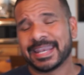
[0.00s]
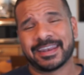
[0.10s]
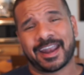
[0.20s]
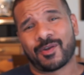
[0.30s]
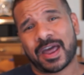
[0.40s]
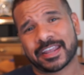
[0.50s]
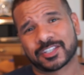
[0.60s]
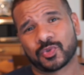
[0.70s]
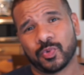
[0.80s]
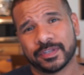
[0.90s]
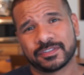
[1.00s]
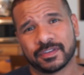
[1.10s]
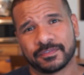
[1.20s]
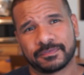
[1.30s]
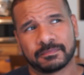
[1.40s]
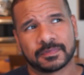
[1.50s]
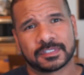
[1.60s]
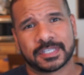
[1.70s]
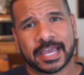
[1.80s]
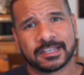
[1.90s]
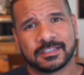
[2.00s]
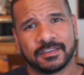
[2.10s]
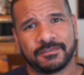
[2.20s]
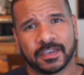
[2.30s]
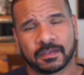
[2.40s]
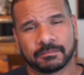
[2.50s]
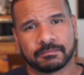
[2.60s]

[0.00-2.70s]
In an ironic twist of scientific